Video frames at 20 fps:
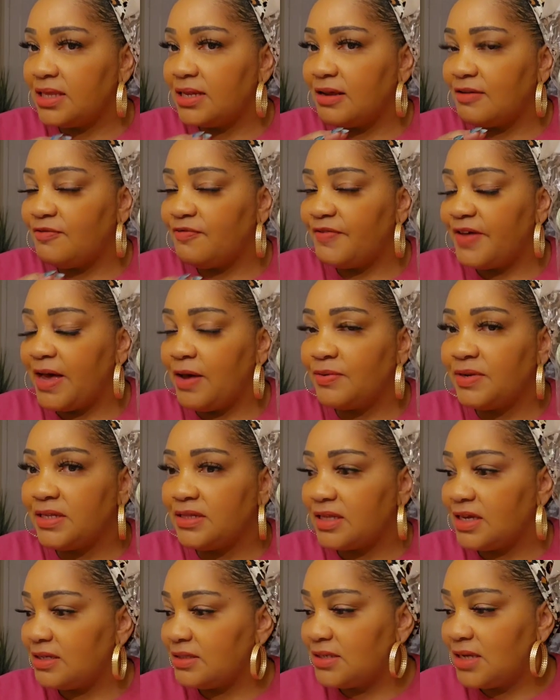that I found,
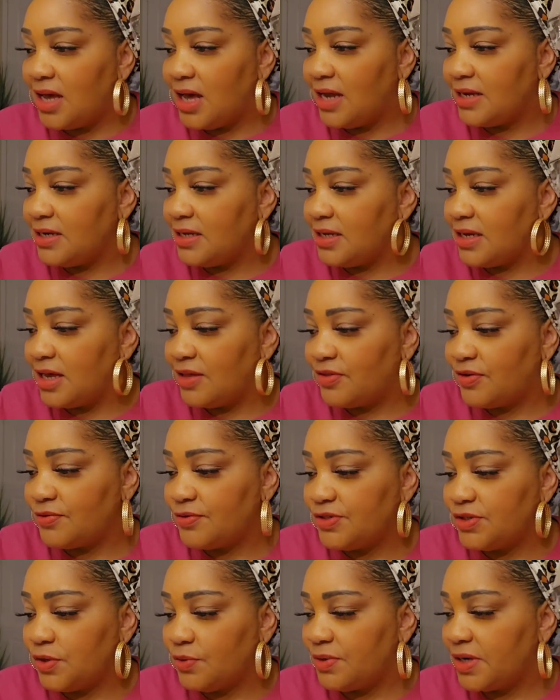they tie together
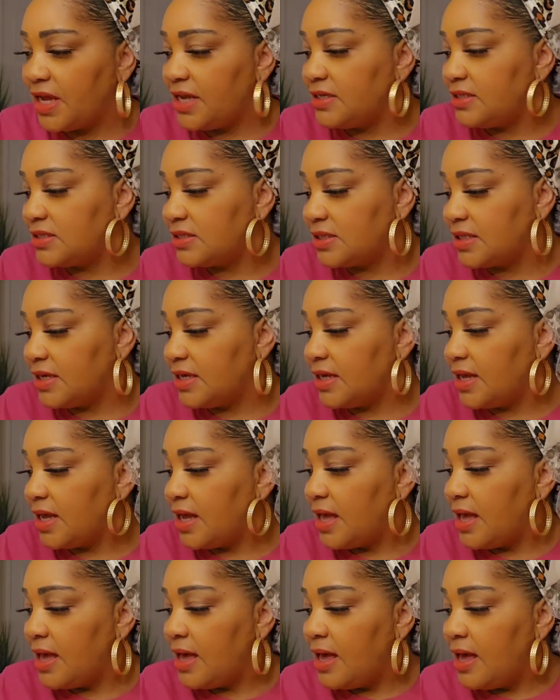so nicely.
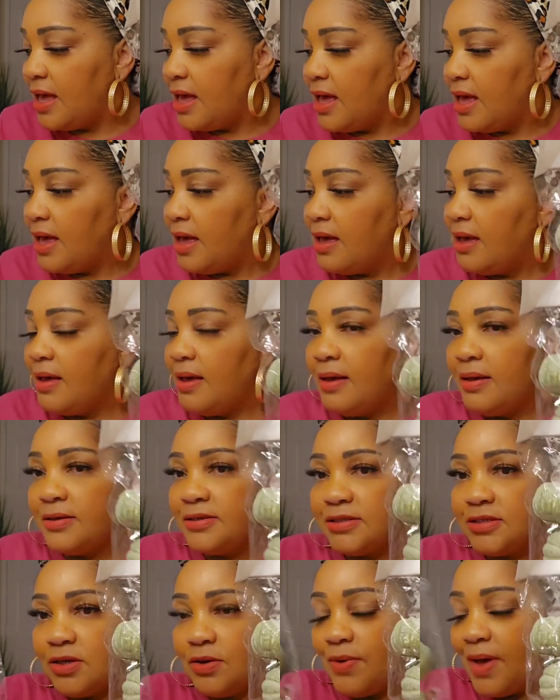
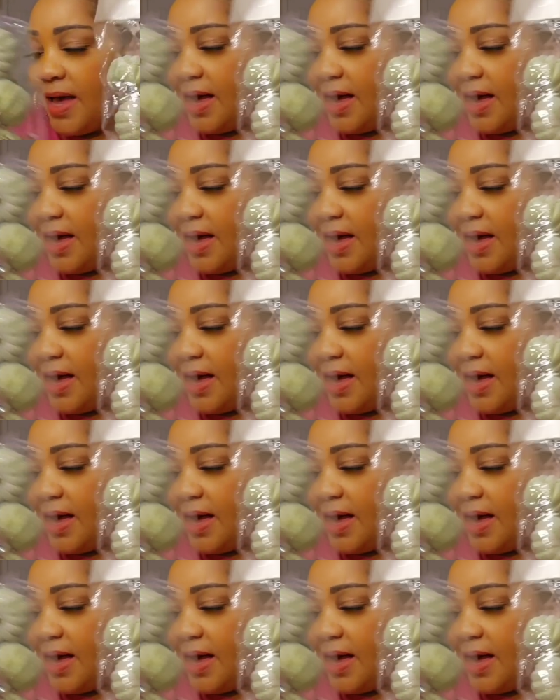So